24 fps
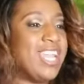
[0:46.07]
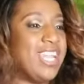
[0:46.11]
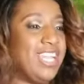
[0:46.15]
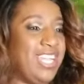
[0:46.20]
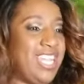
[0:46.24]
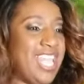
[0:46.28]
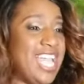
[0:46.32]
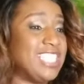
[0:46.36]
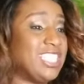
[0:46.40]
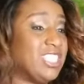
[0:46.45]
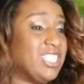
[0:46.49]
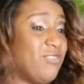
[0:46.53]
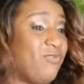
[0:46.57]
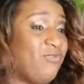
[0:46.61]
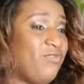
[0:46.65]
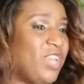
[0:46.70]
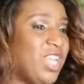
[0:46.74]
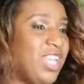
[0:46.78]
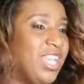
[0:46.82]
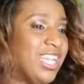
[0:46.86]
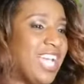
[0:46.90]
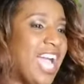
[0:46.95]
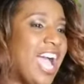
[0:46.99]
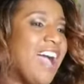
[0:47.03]
And that's the
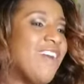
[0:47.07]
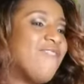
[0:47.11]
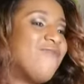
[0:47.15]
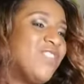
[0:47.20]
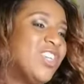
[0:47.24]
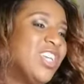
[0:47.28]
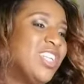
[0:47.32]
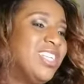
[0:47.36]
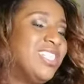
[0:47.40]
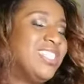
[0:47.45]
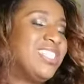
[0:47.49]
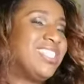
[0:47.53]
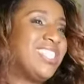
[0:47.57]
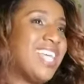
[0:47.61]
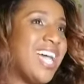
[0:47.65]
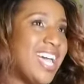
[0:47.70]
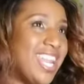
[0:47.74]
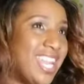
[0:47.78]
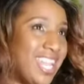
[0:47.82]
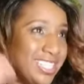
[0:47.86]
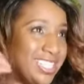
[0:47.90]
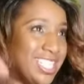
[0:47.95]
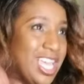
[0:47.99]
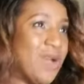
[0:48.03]
feeling I feel inside
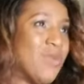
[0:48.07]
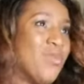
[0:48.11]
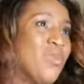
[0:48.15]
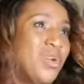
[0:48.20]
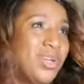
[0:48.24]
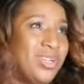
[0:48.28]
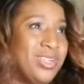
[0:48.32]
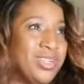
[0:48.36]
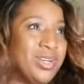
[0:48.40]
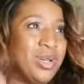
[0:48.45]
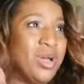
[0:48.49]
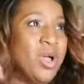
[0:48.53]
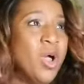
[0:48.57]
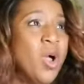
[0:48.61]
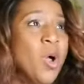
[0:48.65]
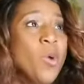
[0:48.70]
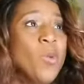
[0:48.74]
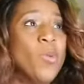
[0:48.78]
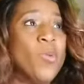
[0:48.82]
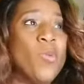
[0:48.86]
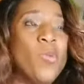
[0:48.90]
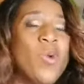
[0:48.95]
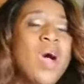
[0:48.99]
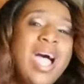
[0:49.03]
as I wonder
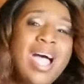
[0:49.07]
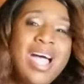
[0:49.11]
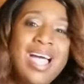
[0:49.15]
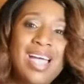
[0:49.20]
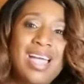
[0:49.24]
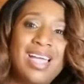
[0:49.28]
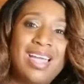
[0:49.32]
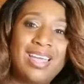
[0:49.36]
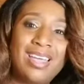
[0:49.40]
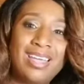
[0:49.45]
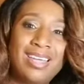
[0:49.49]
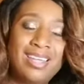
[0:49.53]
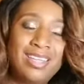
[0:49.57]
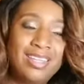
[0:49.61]
why.